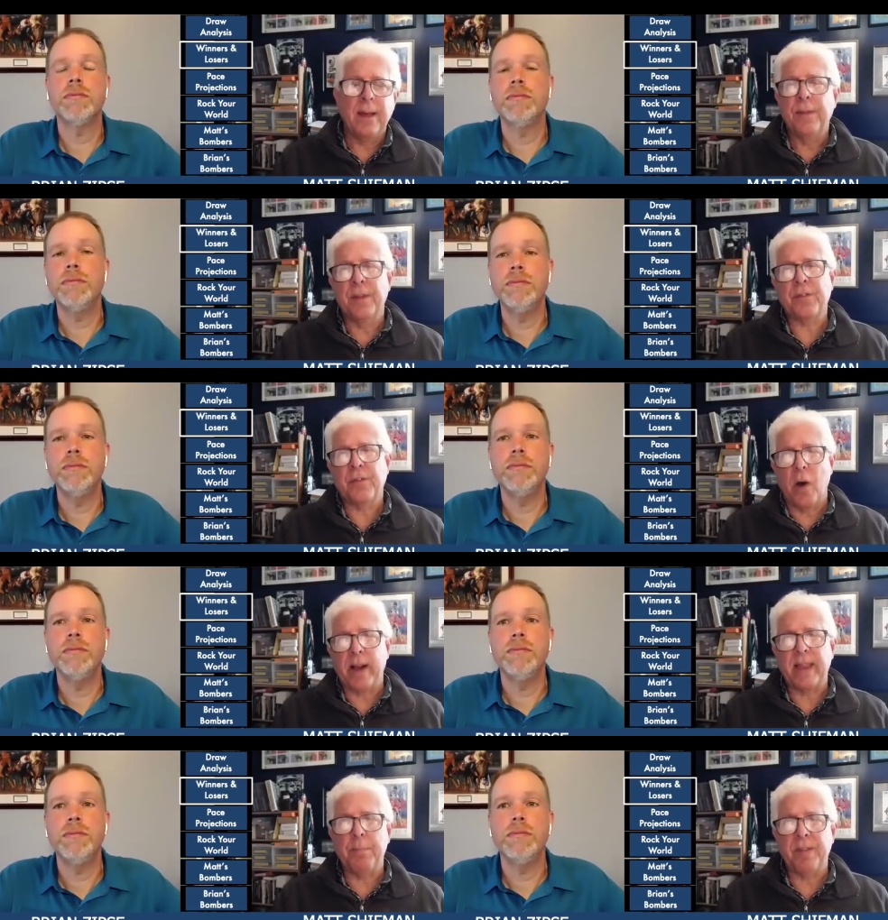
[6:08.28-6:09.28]
Speaker 1: the
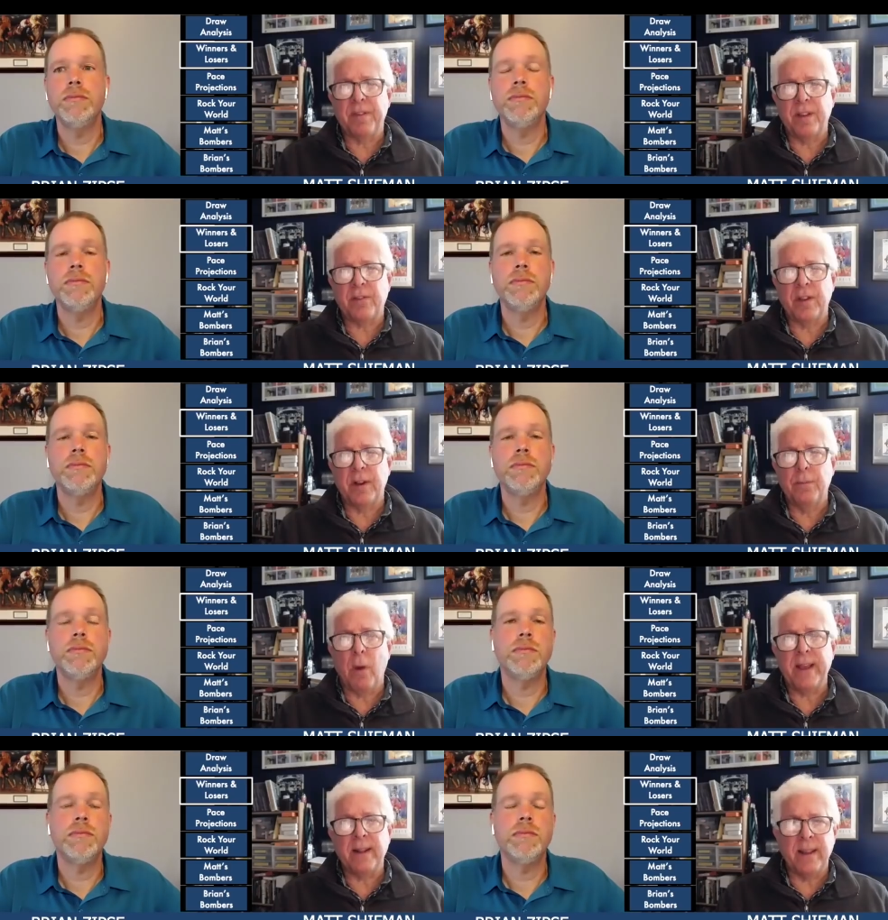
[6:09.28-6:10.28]
stalking position,
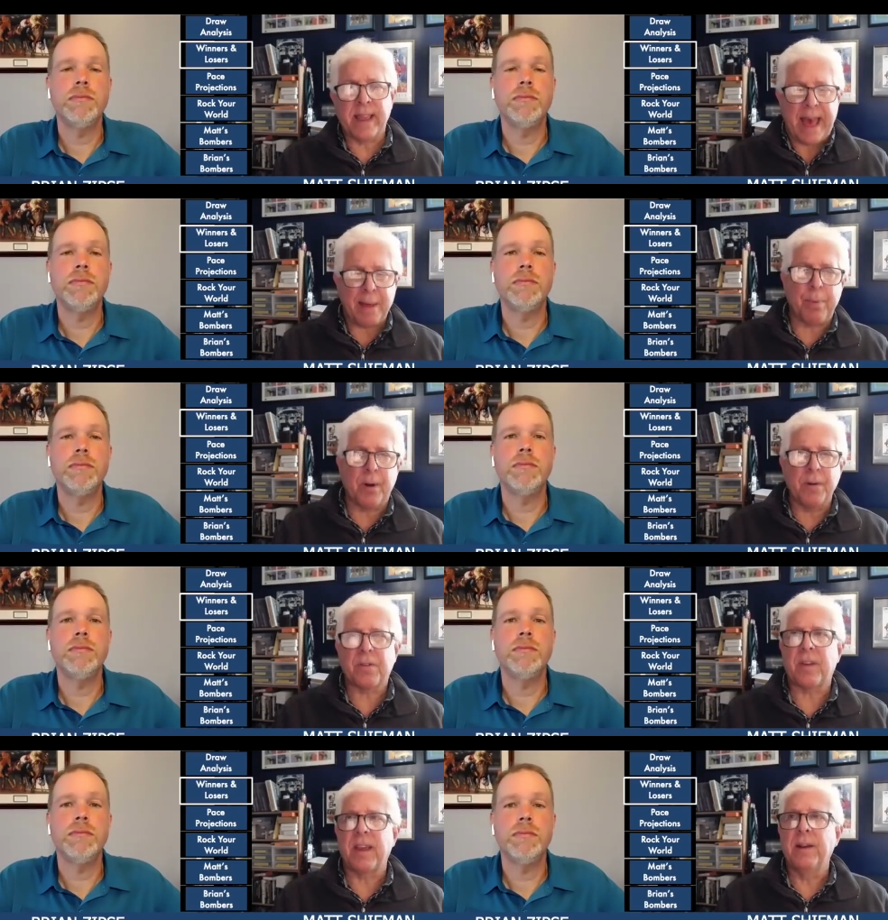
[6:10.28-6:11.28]
right in the catbird
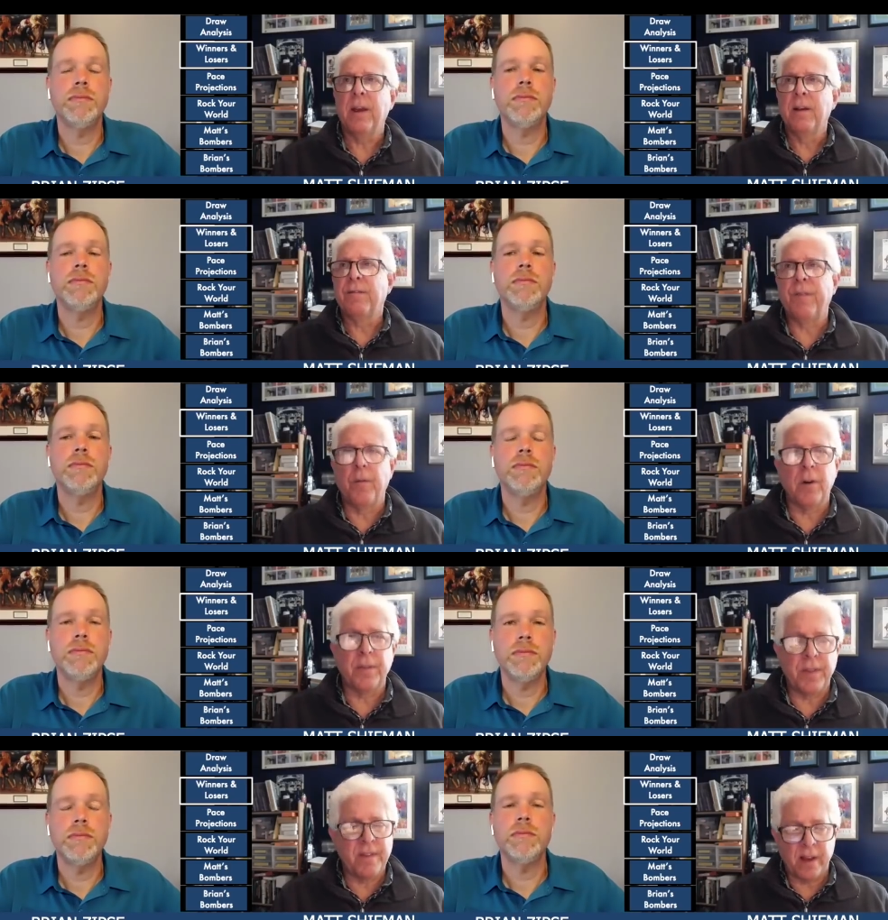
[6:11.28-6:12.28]
seat for
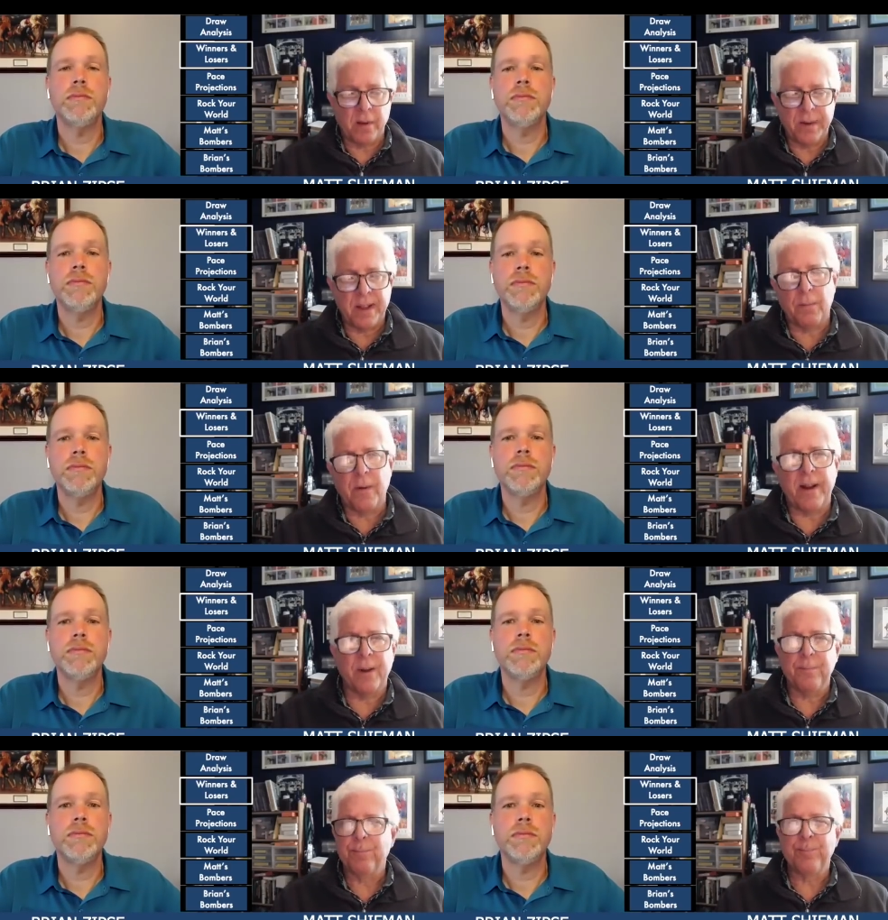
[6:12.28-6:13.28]
the Doug O'Neill runner.
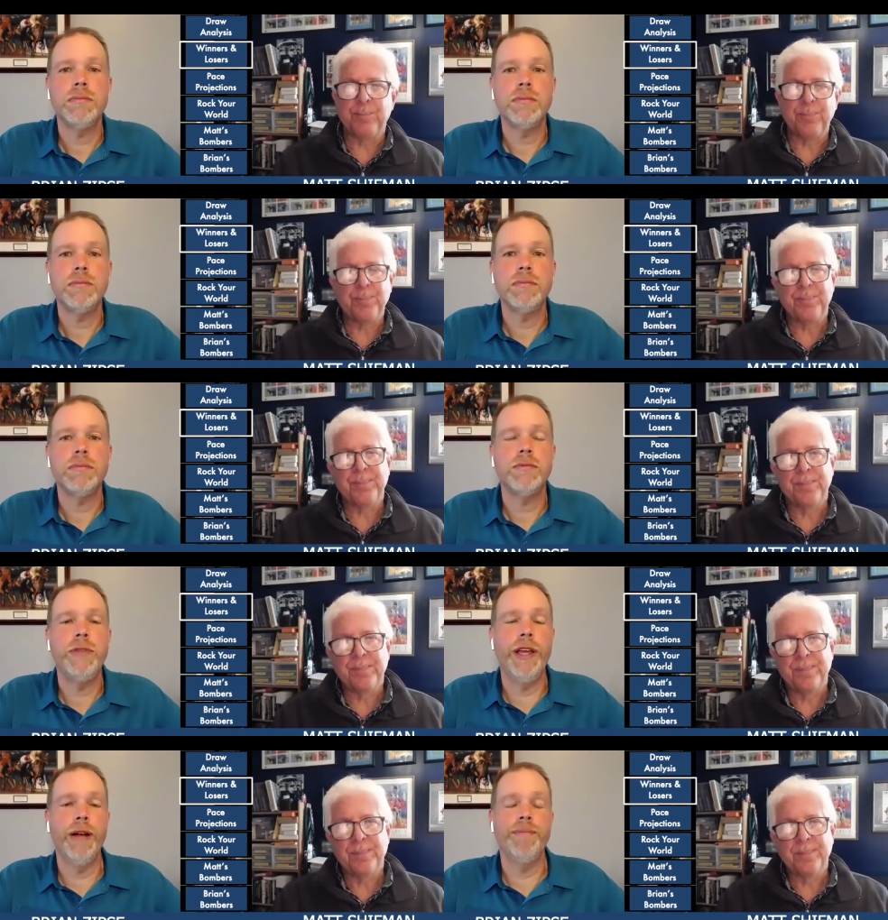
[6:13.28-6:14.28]

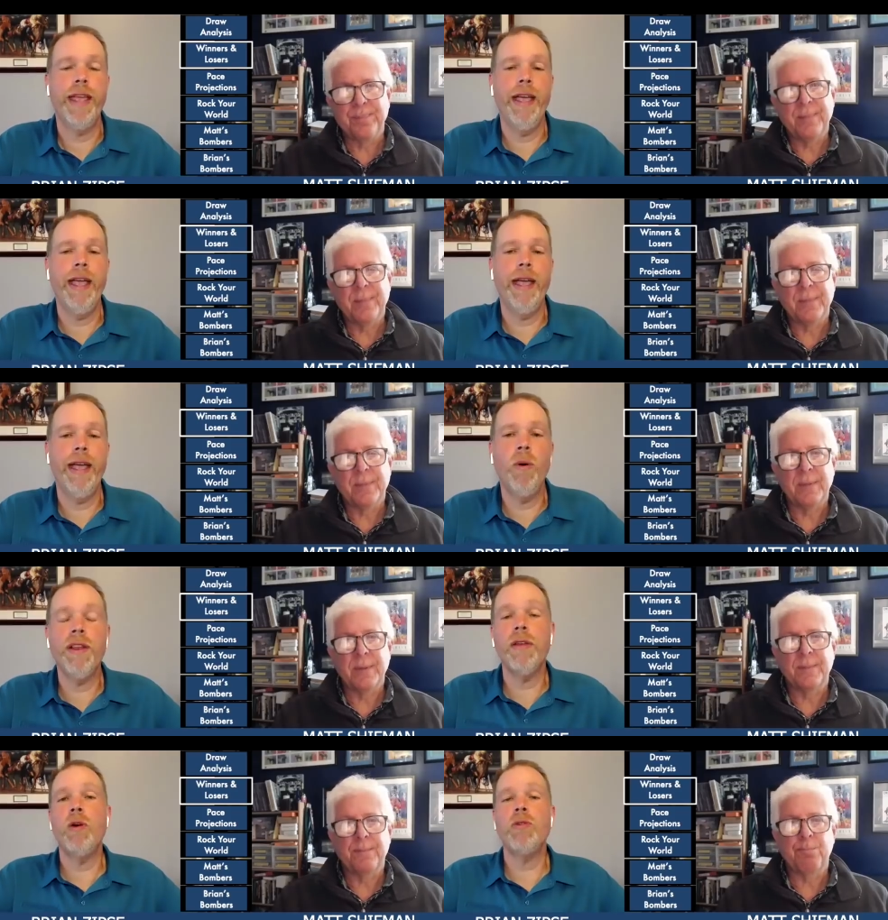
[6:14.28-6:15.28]
Speaker 2: Yeah, and one of
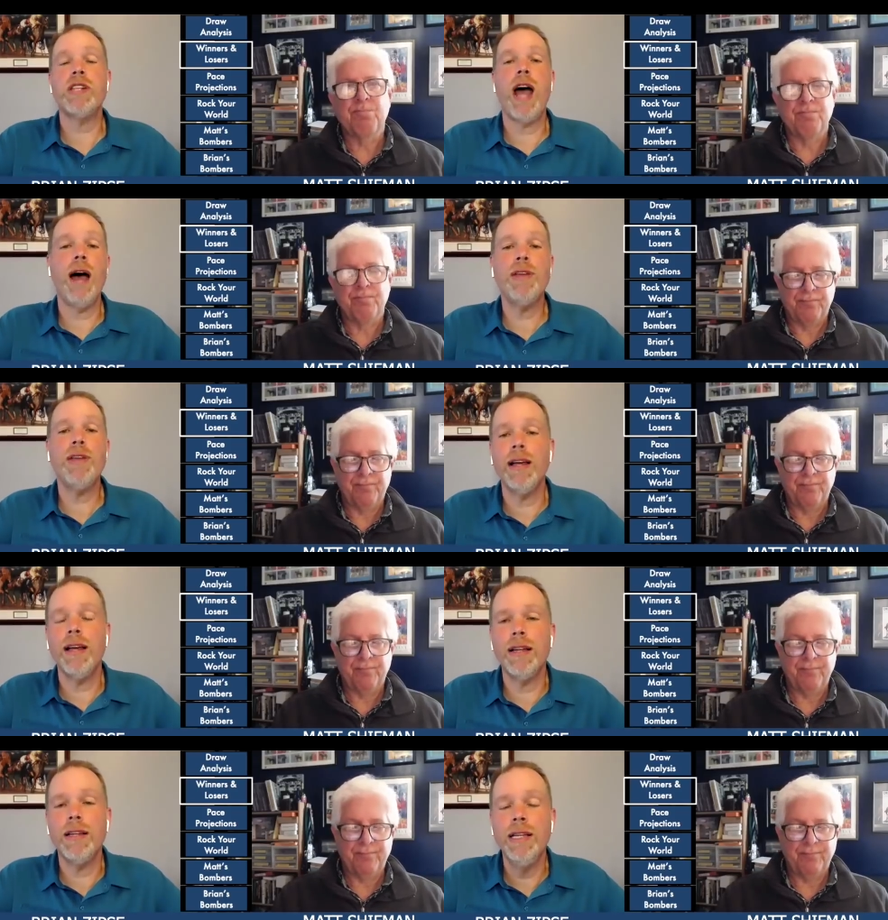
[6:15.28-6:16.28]
the most common
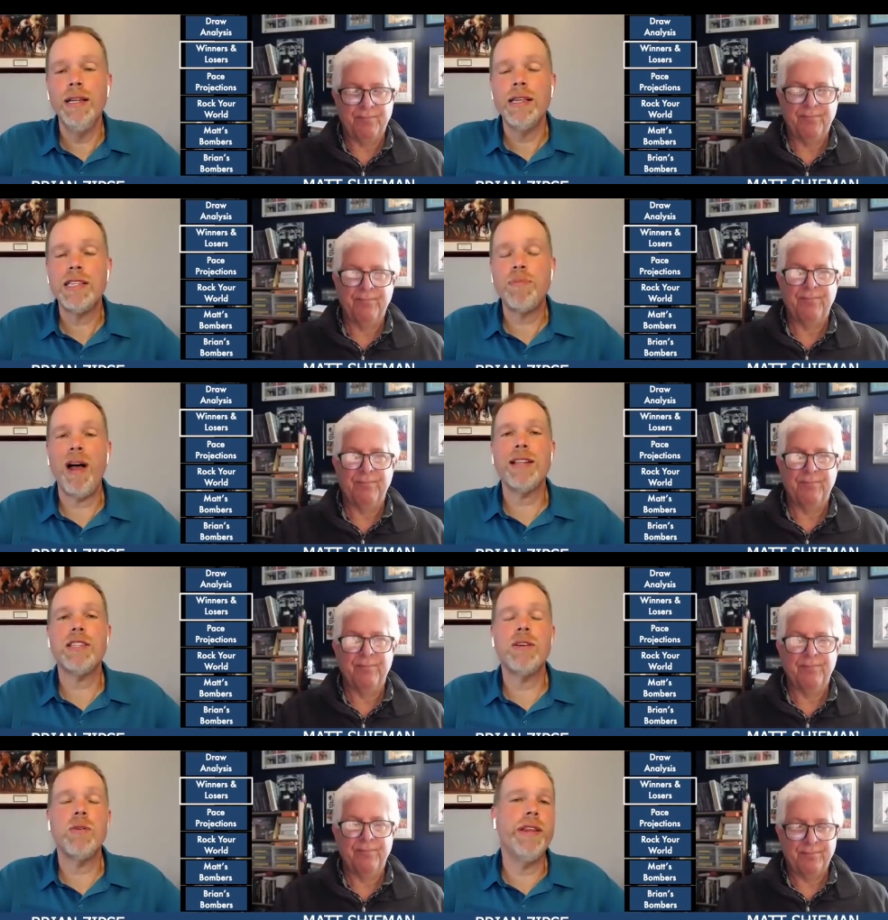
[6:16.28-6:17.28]
uh,
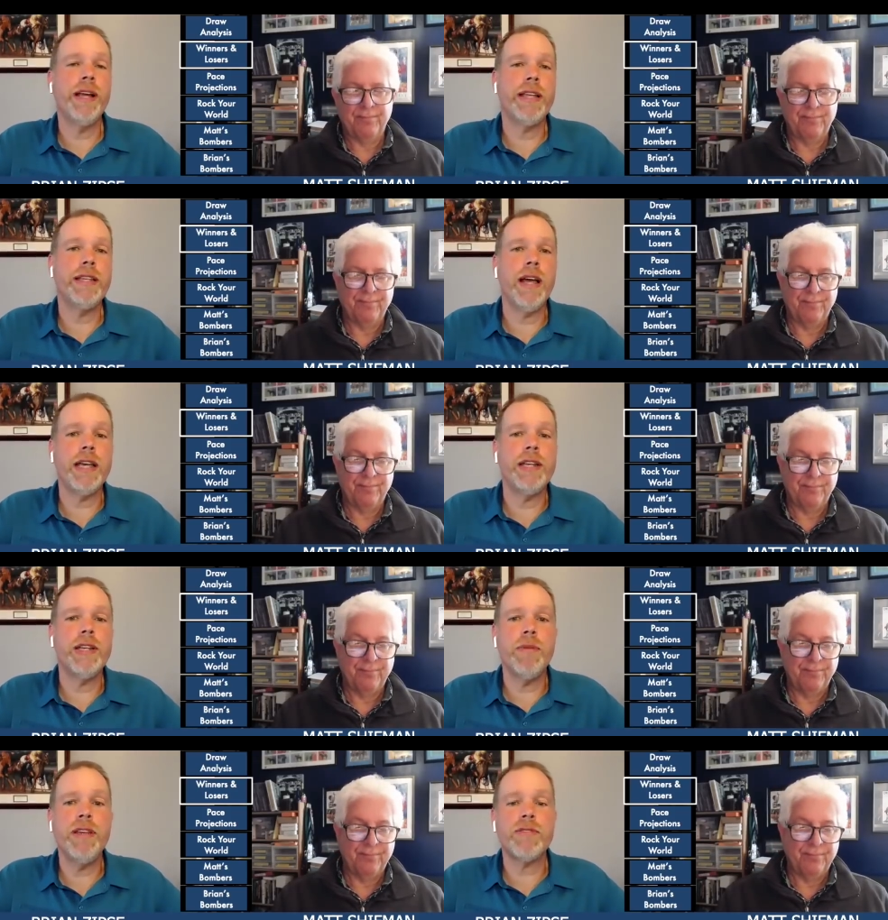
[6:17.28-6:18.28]
spots to win the Kentucky
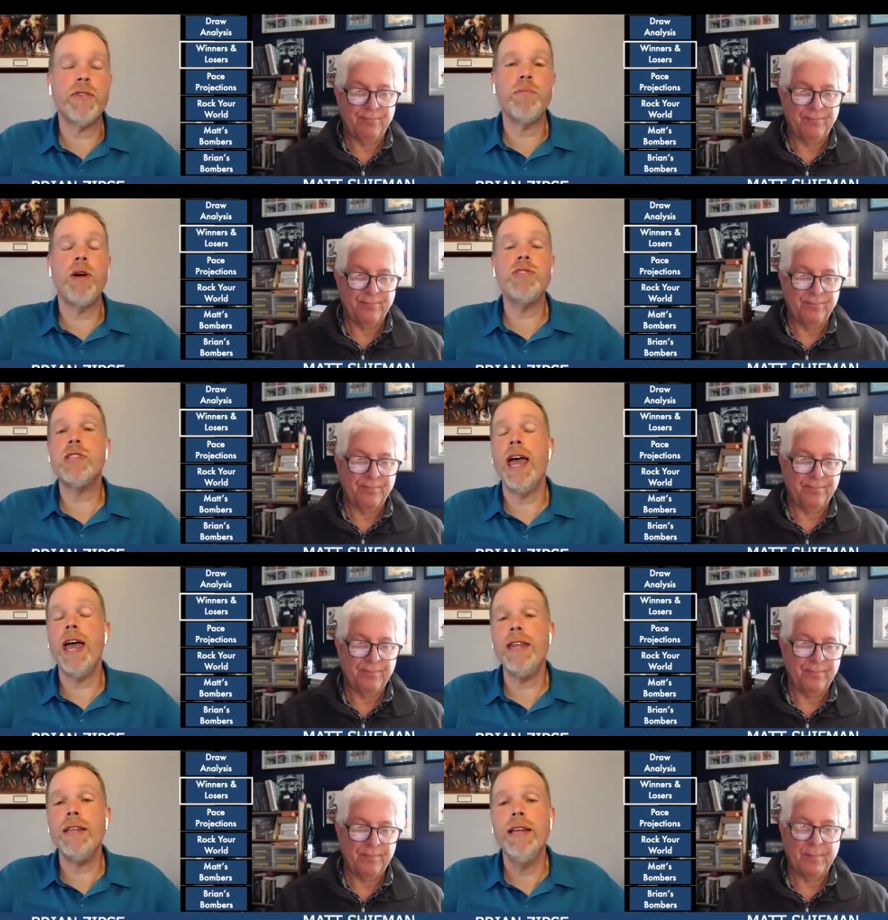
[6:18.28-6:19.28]
Derby is from post
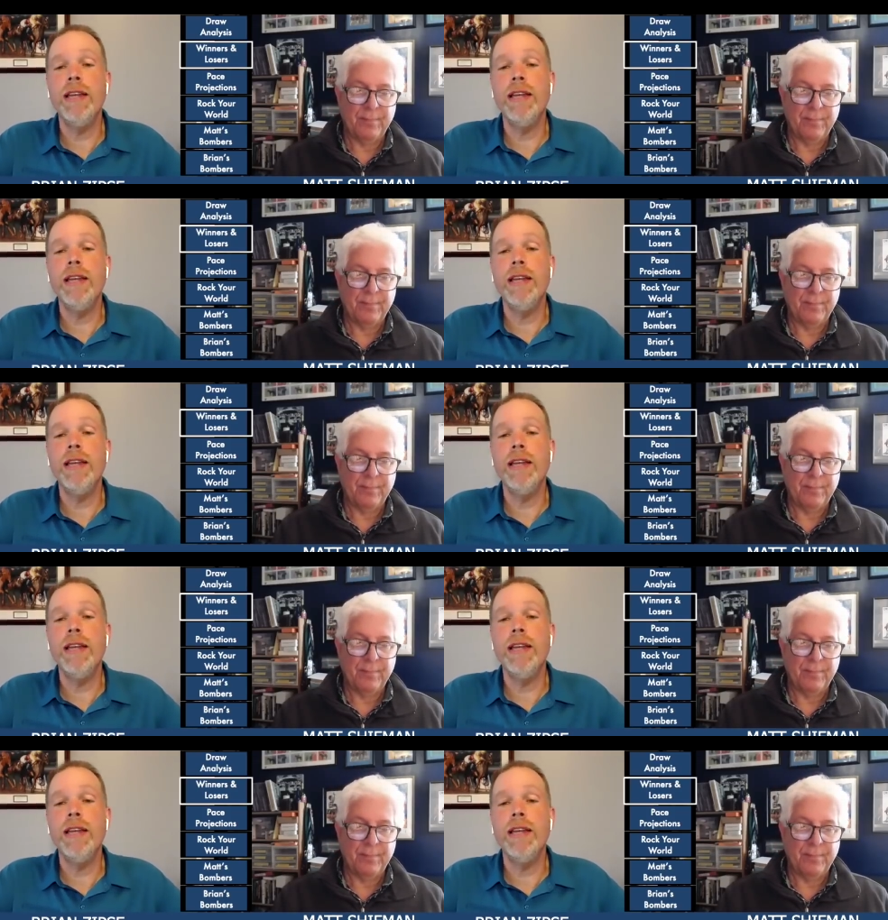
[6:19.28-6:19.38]
ten.